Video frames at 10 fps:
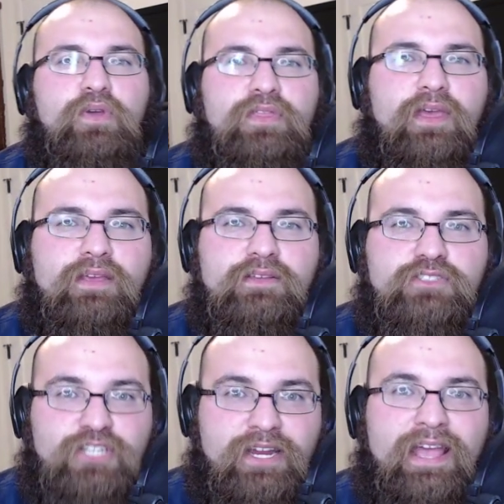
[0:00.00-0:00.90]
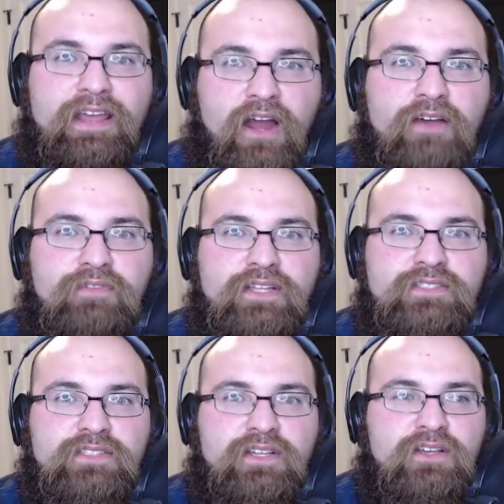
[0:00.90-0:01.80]
a Shanahan
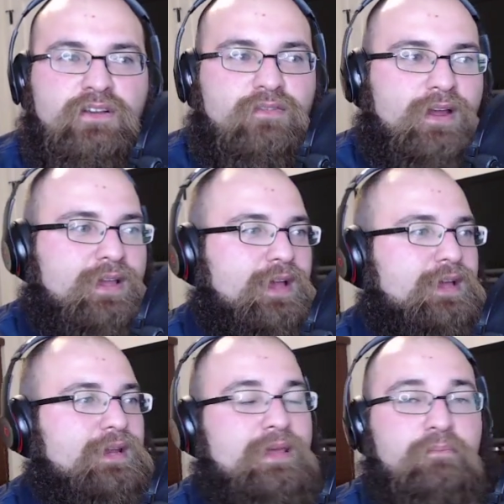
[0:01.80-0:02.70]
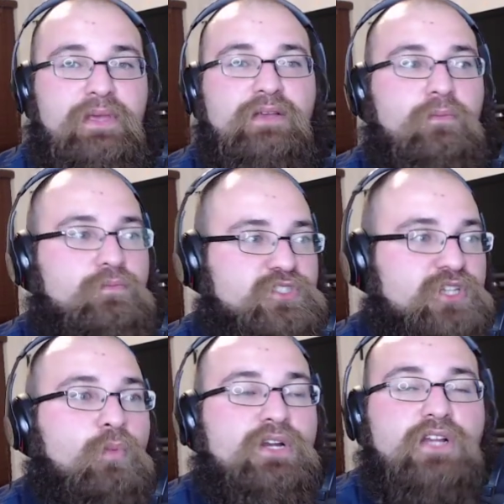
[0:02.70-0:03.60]
offense, right, and him being
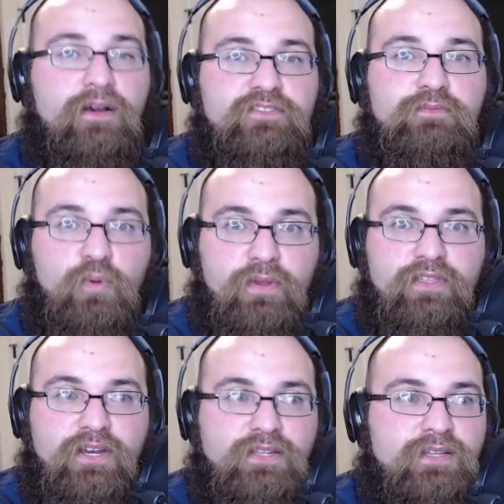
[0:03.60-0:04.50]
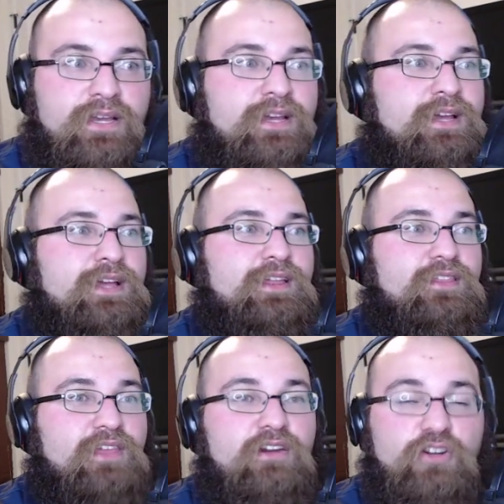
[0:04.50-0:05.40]
somewhat comfortable within it,
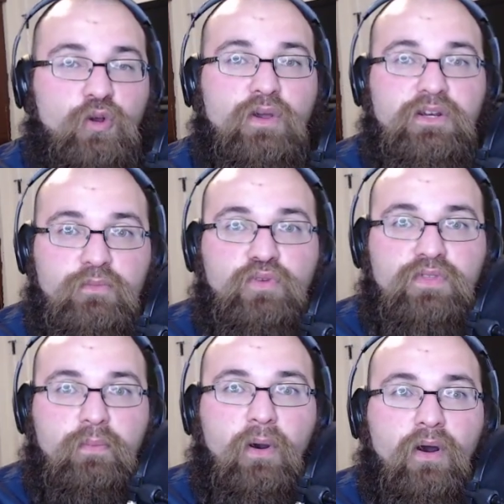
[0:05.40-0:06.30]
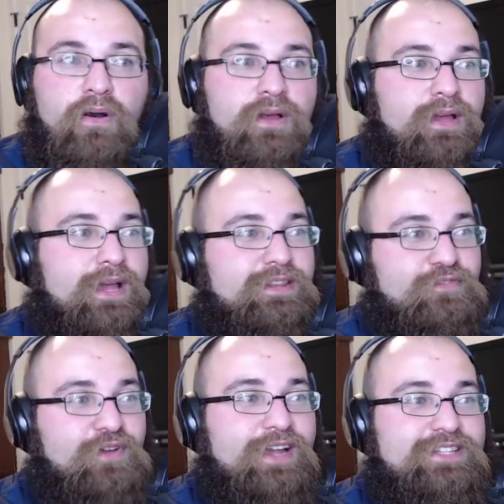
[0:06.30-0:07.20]
they're going to move the ball. And the
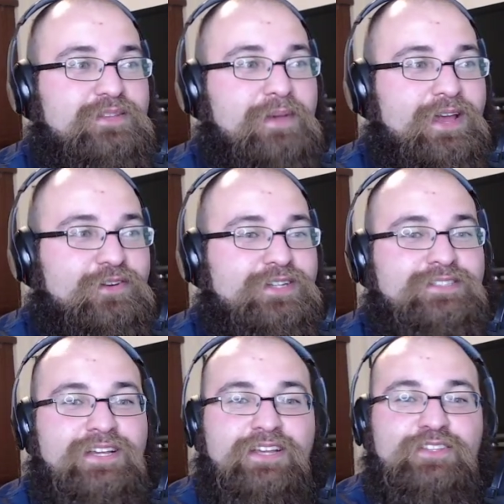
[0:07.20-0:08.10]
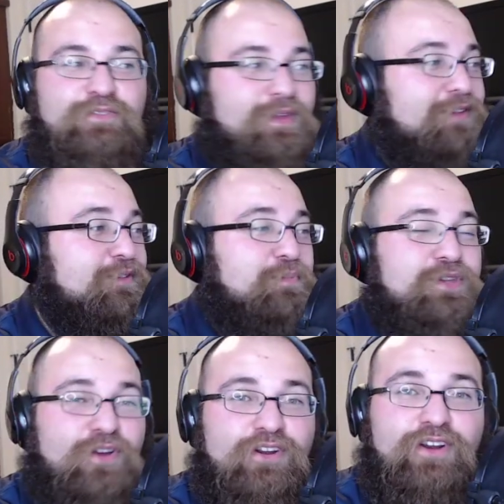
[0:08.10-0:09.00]
fact of the matter is, even
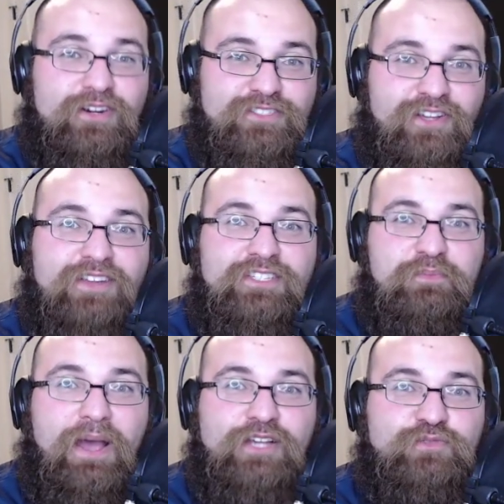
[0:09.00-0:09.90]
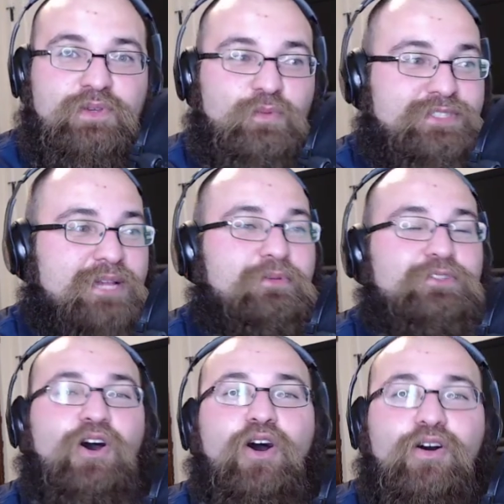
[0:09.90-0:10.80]
Pierre Garçon this past week was able to
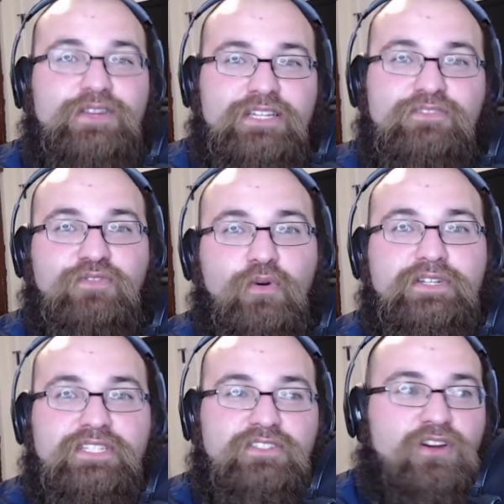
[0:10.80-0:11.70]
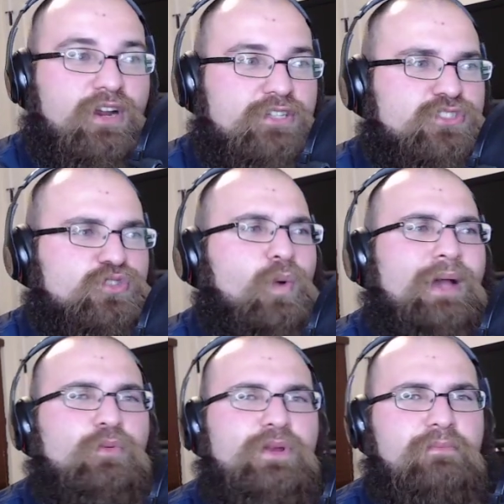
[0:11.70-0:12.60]
haul in 14 targets. So why
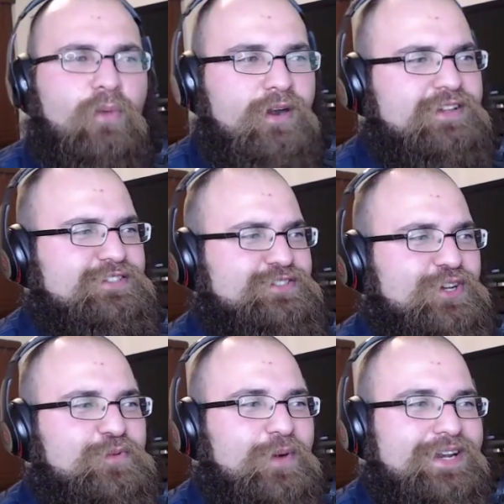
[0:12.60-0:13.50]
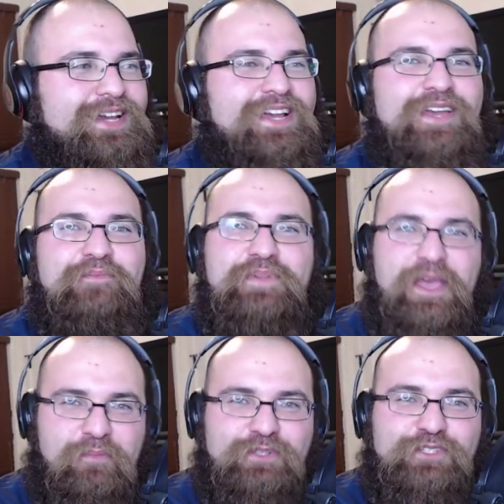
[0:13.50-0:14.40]
wouldn't Marquise Goodwin be
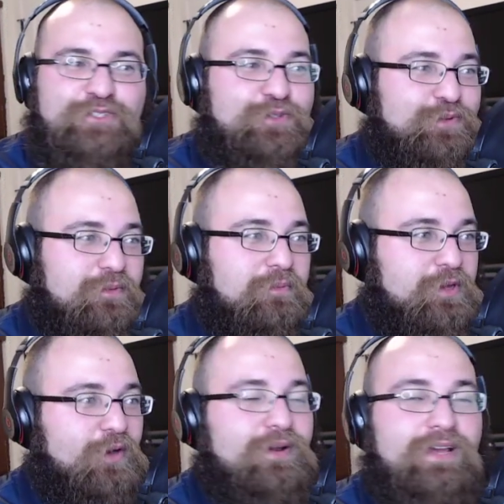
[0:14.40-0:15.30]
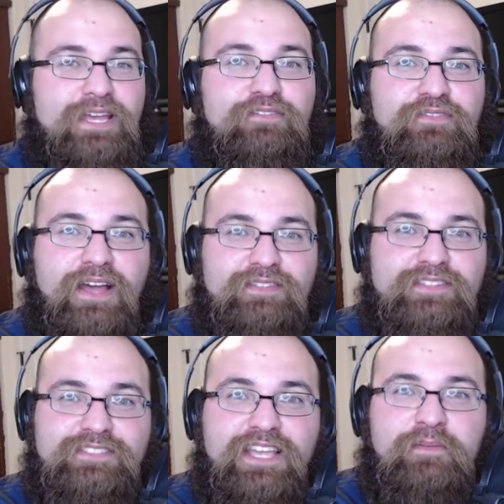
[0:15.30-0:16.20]
able to do, you know, if not the
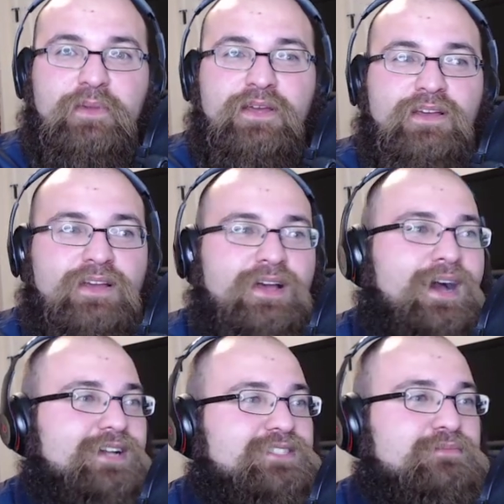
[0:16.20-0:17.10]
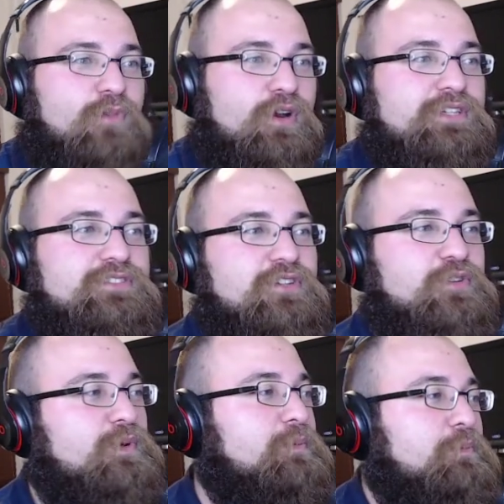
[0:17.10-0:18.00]
same? I see Marquise
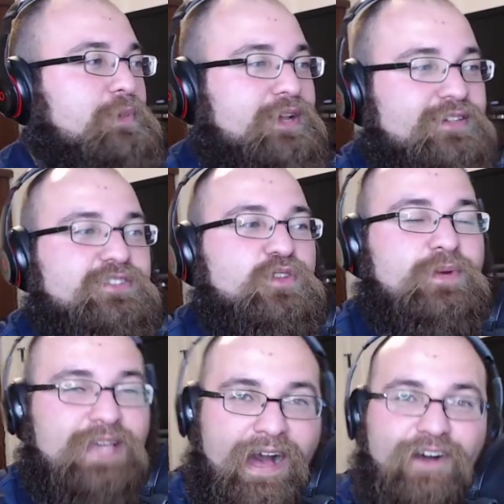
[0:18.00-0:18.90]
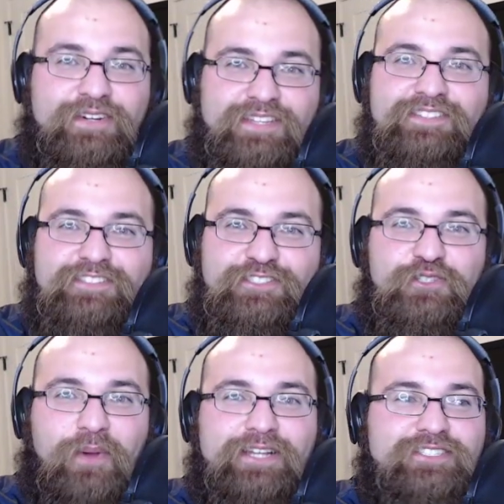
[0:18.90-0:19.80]
Goodwin, because of the reality of the
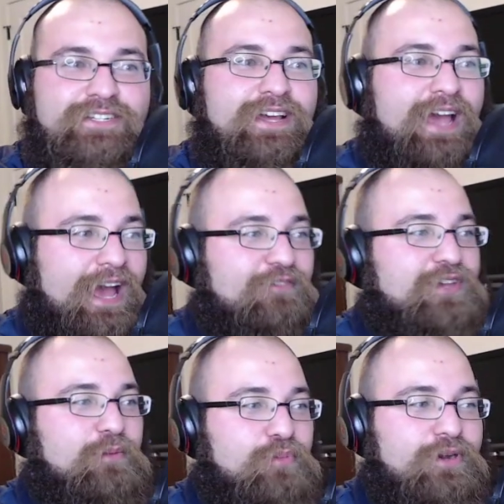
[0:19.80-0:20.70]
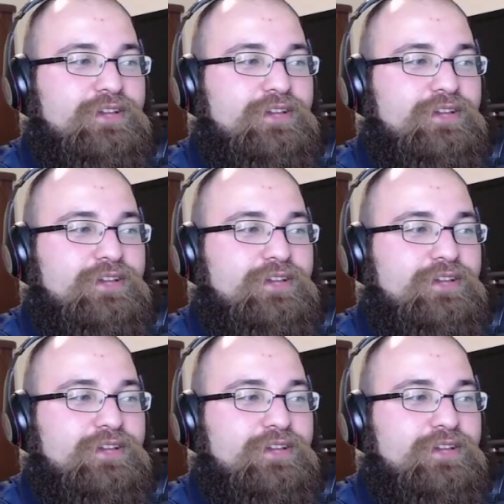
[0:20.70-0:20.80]
situation, having a pretty